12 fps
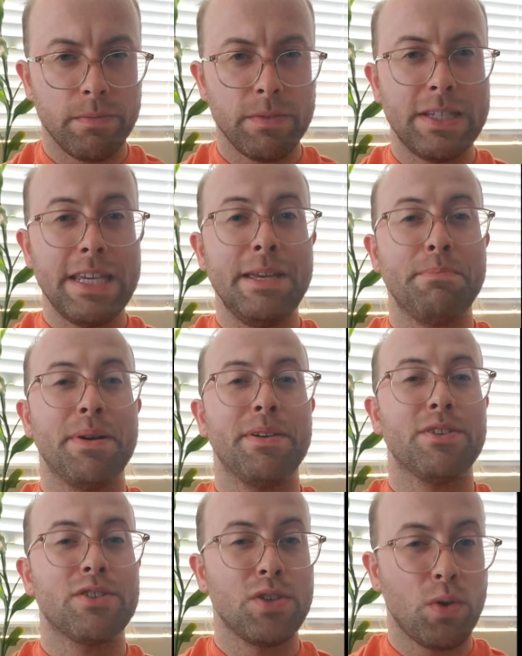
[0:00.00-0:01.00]
deep
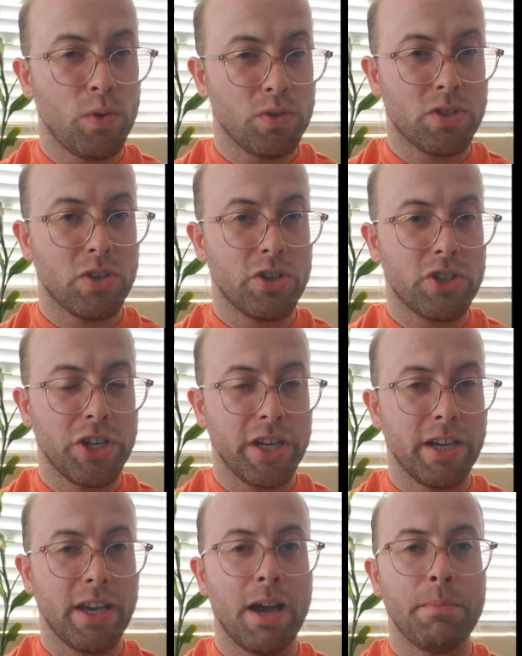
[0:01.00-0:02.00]
soul
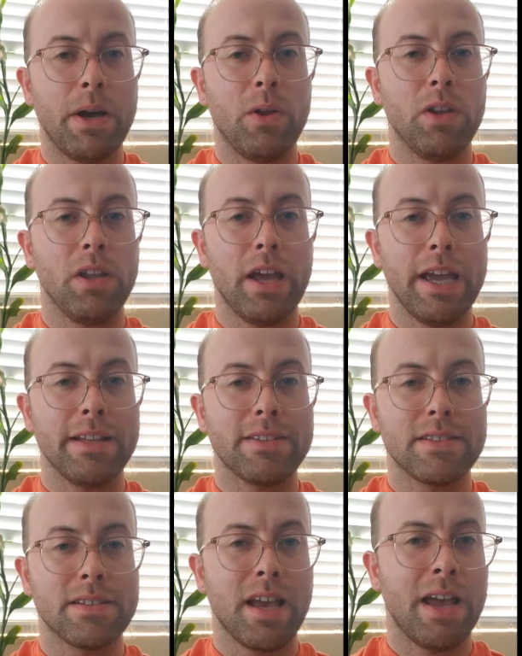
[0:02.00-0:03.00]
searching about lights.